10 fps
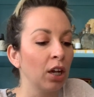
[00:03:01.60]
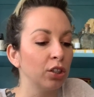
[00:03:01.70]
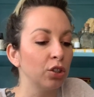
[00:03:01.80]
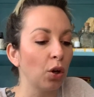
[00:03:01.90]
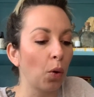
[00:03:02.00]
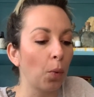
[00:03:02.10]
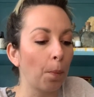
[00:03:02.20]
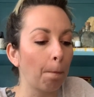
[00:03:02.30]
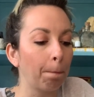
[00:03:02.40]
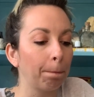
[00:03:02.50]
So
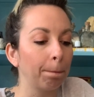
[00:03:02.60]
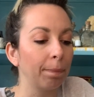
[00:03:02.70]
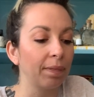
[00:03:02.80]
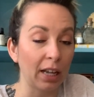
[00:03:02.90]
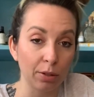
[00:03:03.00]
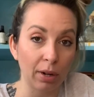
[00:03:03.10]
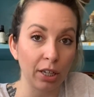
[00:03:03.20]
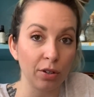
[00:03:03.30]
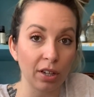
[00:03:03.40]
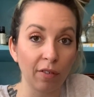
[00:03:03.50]
that's what I
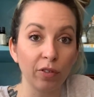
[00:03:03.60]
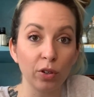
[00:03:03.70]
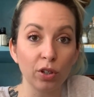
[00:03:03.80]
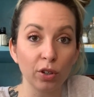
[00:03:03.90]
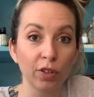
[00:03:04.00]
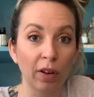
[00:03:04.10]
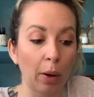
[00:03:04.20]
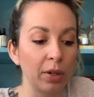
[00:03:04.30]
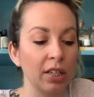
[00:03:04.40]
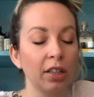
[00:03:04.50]
use. I infuse those
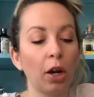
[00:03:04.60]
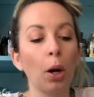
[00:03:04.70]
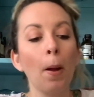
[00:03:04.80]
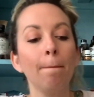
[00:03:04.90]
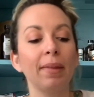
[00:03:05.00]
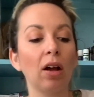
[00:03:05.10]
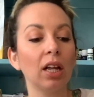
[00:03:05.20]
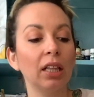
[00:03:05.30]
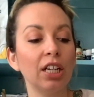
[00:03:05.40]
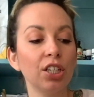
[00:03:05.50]
flowers in there. Now,
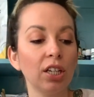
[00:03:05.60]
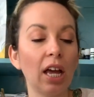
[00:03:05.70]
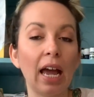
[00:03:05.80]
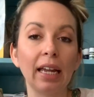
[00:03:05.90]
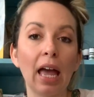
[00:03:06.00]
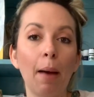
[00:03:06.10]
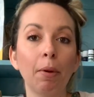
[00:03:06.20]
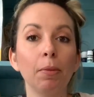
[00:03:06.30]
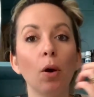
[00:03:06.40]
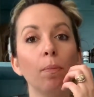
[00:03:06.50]
calendula and
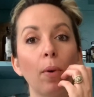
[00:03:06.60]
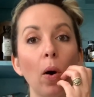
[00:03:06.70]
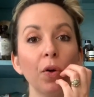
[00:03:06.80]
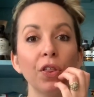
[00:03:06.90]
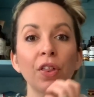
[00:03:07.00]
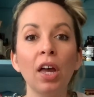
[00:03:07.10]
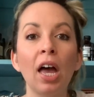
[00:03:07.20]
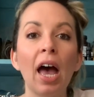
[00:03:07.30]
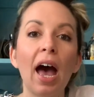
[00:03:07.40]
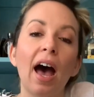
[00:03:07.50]
chamomile both
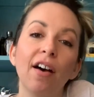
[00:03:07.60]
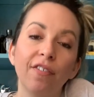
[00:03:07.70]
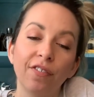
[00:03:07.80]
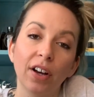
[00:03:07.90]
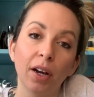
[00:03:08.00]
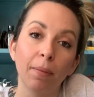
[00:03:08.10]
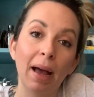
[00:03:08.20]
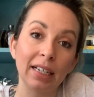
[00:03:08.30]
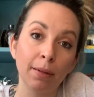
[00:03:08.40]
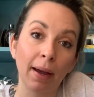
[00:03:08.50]
have
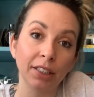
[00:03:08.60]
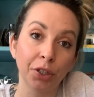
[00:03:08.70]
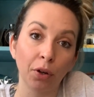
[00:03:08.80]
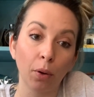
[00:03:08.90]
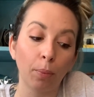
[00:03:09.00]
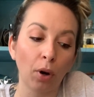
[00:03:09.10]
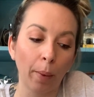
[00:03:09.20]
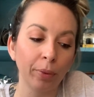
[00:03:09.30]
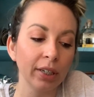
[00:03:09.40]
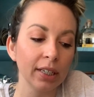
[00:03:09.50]
antibacterial
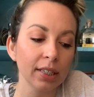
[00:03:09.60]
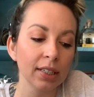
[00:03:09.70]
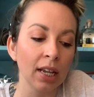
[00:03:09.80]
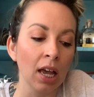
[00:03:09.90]
properties.